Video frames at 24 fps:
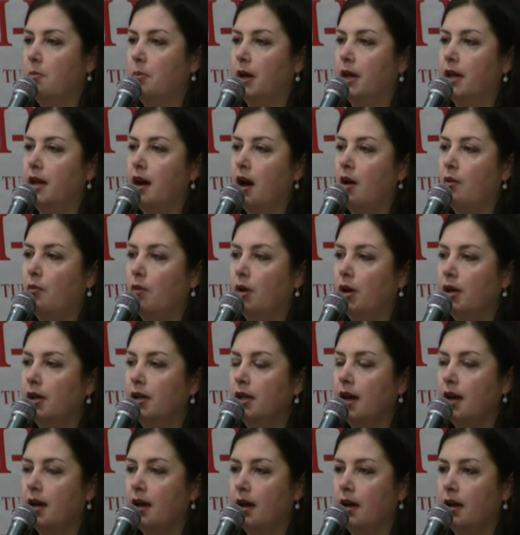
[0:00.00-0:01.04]
But I
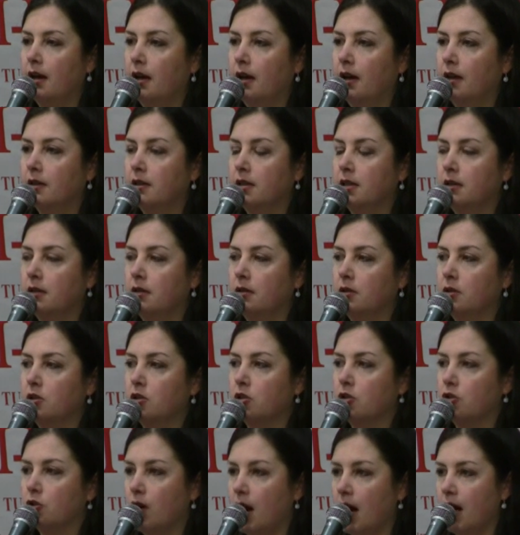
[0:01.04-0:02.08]
want to
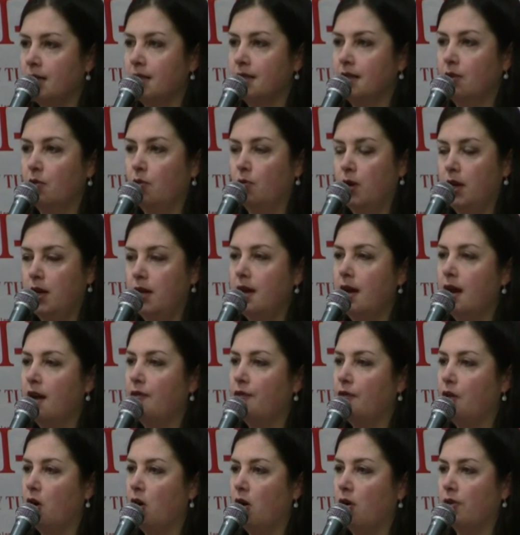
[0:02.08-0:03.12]
stress, we
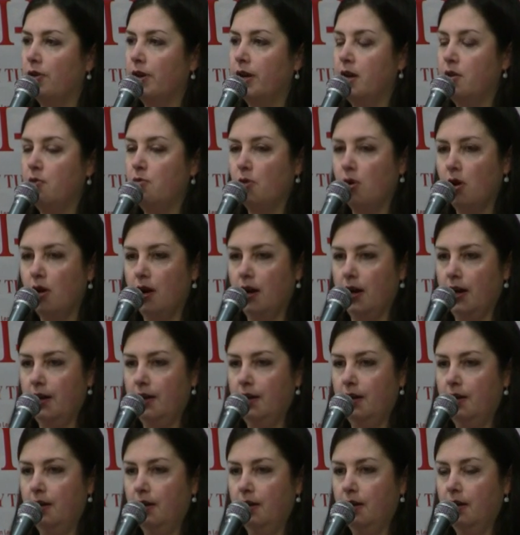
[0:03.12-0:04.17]
have already
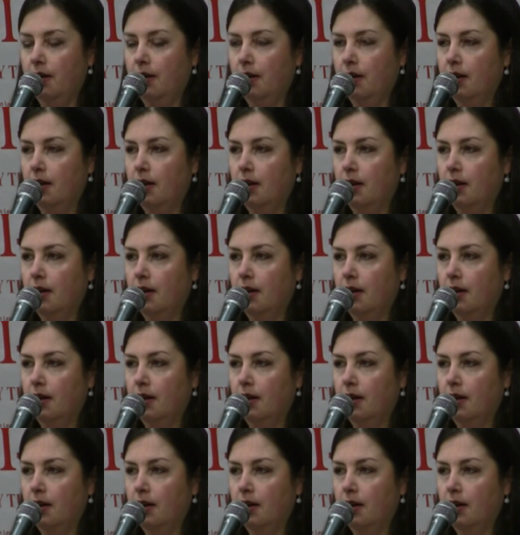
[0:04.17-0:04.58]
won.